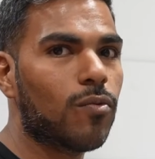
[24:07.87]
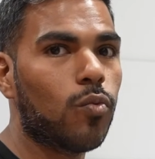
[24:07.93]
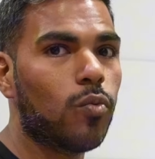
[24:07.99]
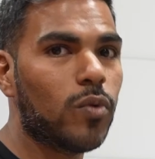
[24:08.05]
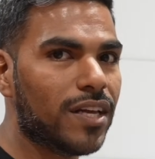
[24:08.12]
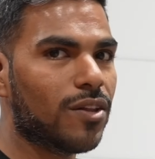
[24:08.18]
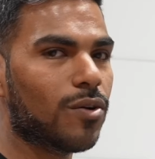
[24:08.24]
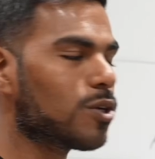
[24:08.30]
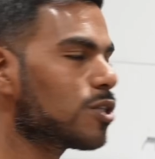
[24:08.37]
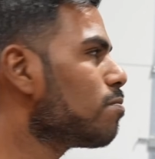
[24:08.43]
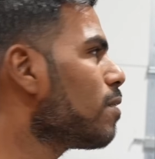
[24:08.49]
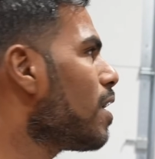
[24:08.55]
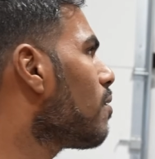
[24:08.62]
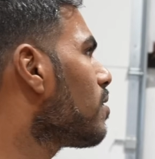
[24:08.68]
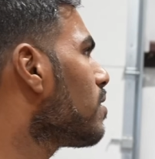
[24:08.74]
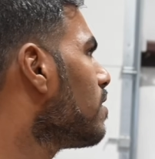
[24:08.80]
wheel
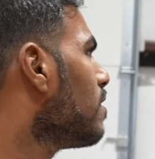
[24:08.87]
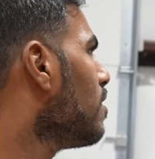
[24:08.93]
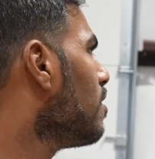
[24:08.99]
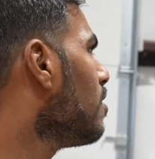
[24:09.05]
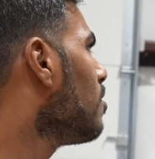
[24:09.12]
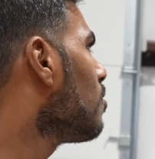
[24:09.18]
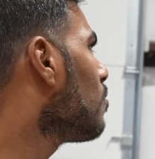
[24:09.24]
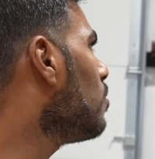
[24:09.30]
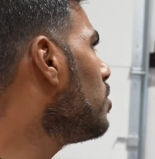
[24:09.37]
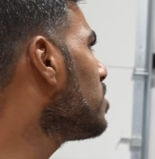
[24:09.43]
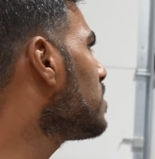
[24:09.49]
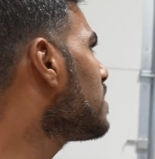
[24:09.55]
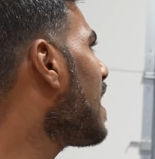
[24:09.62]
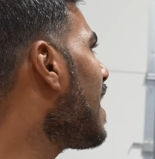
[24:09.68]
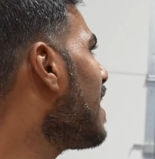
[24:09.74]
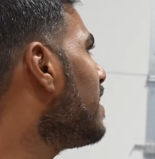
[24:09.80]
horsepower. We
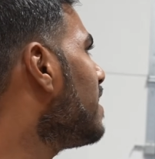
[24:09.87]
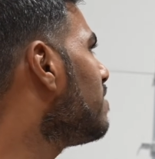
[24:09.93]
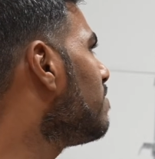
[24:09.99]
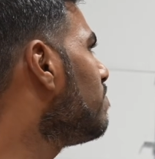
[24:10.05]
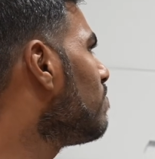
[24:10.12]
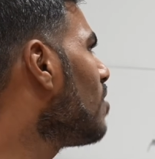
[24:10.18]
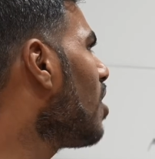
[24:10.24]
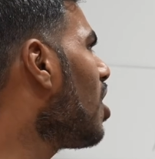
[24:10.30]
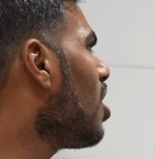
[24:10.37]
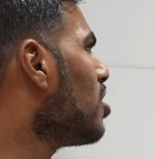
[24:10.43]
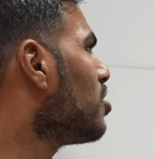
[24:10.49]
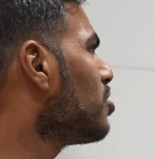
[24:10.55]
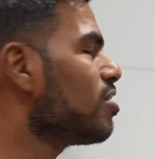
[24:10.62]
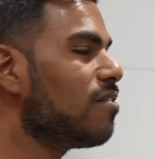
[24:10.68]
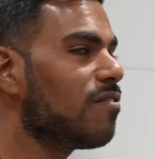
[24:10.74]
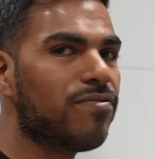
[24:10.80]
just added
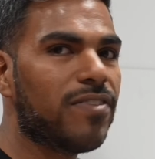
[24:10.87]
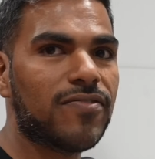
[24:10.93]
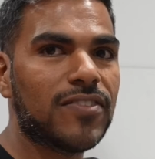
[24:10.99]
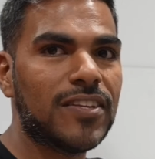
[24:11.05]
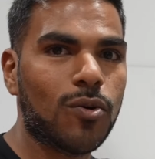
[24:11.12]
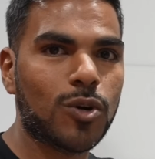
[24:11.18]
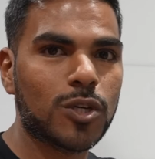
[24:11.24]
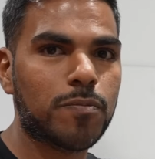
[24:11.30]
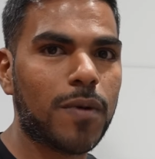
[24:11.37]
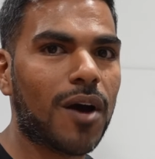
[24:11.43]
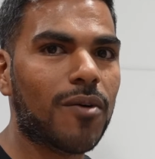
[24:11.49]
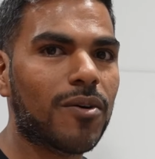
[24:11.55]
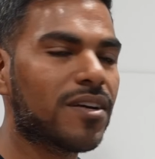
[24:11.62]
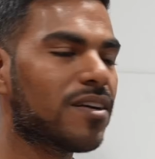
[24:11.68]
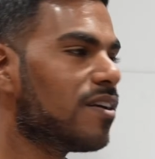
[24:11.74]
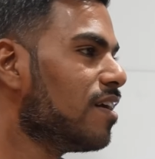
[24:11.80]
150
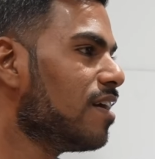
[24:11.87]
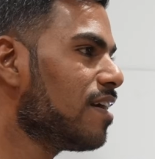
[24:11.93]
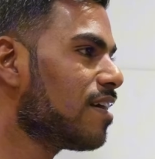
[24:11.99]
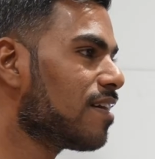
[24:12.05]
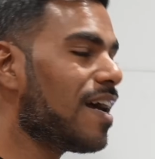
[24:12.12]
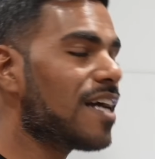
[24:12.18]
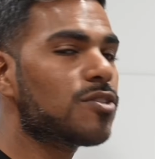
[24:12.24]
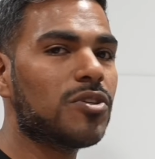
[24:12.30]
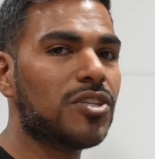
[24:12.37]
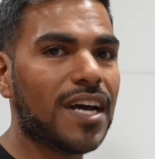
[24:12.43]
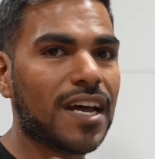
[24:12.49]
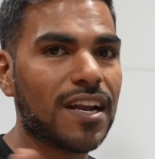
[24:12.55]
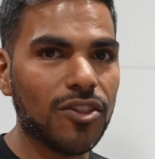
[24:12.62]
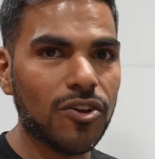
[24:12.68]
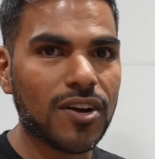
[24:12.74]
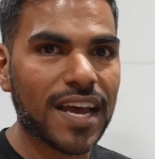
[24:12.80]
horsepower. That's what you got
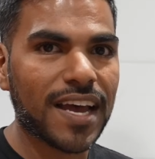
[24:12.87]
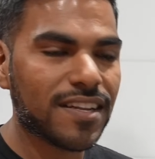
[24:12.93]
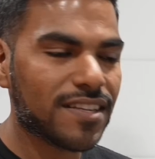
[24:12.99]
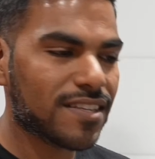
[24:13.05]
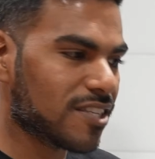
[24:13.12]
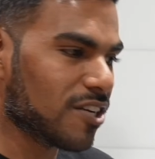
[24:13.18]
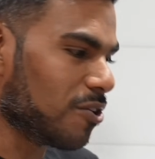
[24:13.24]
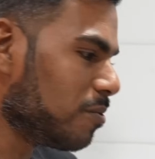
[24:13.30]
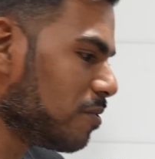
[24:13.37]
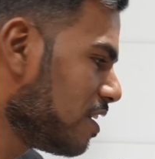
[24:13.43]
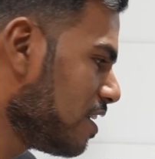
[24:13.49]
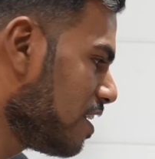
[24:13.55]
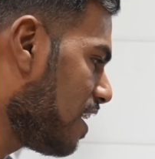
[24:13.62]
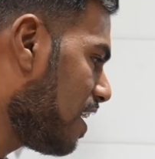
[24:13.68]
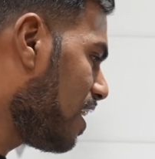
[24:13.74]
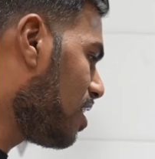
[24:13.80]
to look at. So
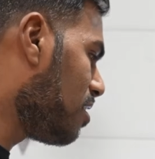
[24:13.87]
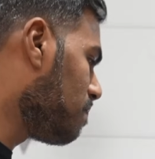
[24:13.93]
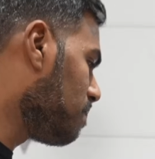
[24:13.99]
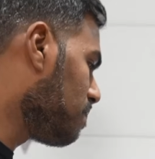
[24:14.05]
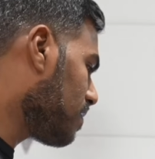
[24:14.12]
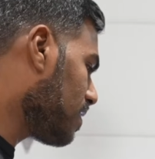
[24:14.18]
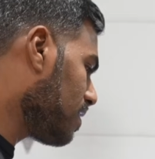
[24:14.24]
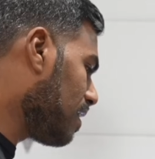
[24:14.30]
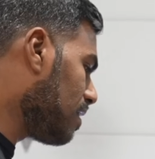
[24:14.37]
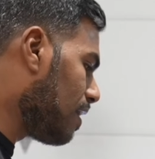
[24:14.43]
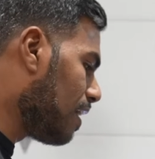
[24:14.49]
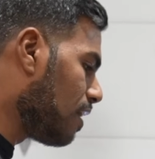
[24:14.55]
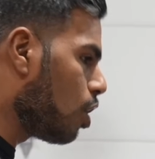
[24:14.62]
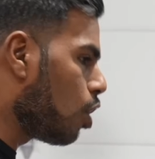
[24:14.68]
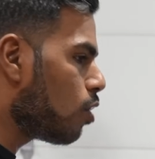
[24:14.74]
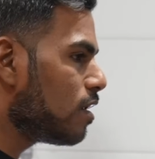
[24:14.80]

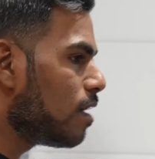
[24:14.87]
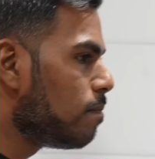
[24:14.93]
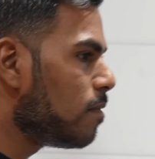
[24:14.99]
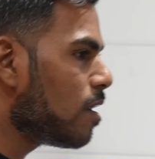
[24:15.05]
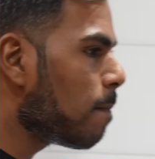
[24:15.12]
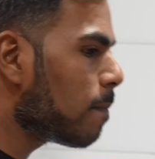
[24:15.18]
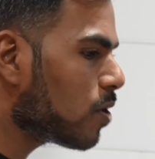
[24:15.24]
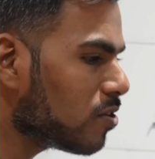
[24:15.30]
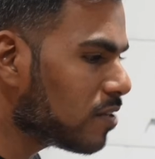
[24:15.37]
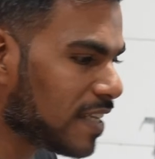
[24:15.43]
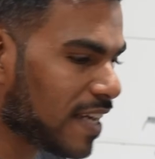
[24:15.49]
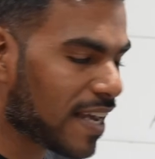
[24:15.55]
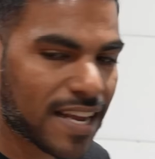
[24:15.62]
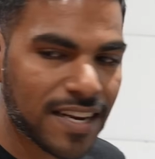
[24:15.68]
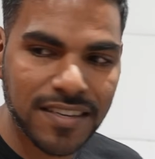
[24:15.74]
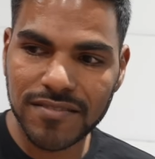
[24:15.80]
the number on the
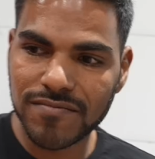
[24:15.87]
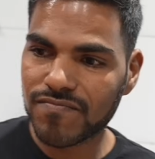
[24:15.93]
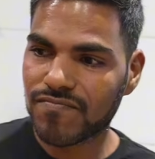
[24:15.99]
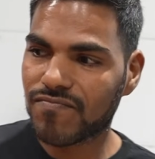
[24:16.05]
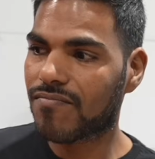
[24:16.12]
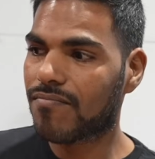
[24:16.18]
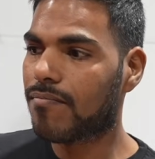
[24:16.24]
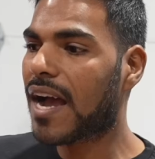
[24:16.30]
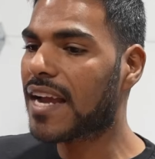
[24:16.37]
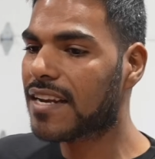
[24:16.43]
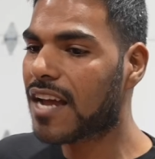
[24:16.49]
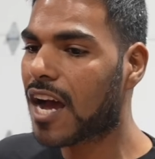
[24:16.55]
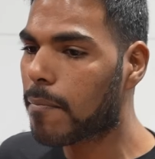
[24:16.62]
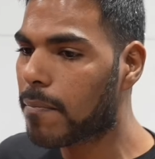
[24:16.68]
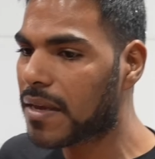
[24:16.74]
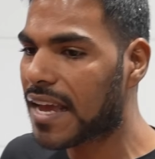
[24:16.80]
end might
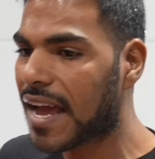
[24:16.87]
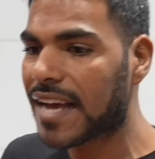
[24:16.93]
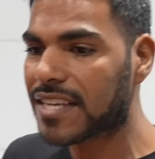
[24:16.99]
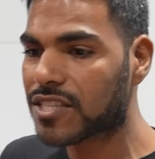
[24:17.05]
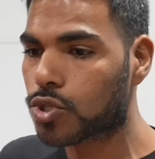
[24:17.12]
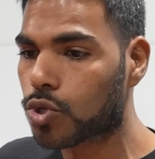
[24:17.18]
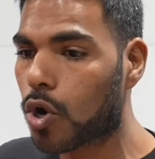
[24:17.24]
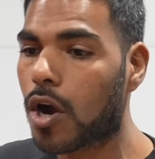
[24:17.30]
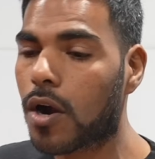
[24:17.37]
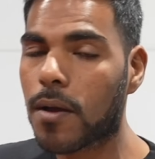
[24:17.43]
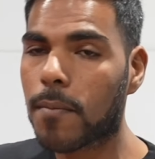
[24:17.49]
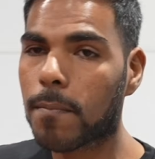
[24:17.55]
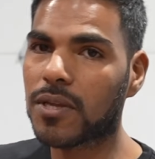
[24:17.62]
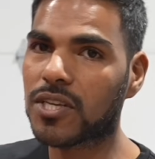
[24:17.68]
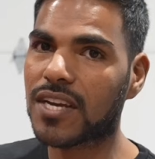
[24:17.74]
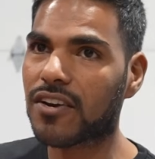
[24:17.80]
not be as strong,
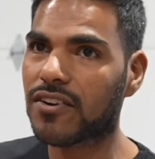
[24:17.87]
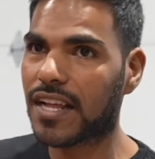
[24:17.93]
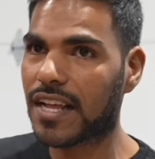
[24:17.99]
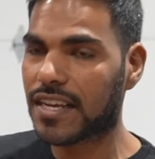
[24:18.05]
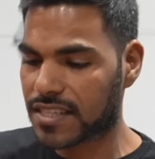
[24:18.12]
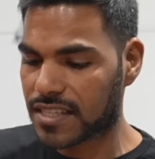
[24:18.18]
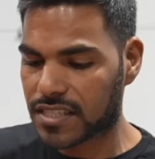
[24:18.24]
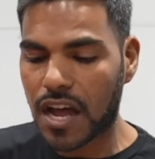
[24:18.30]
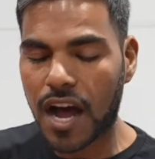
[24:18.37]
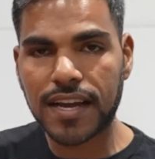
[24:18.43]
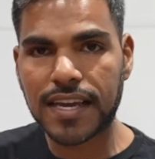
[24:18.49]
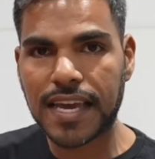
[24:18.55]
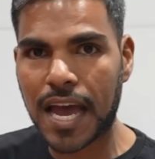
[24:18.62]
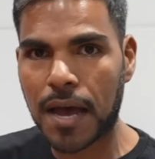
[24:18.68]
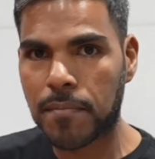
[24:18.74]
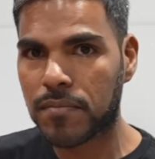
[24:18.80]
but you got to realize stock
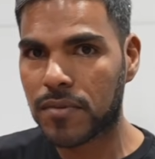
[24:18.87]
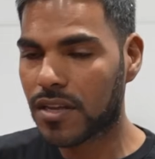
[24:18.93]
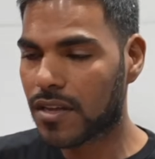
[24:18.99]
cam,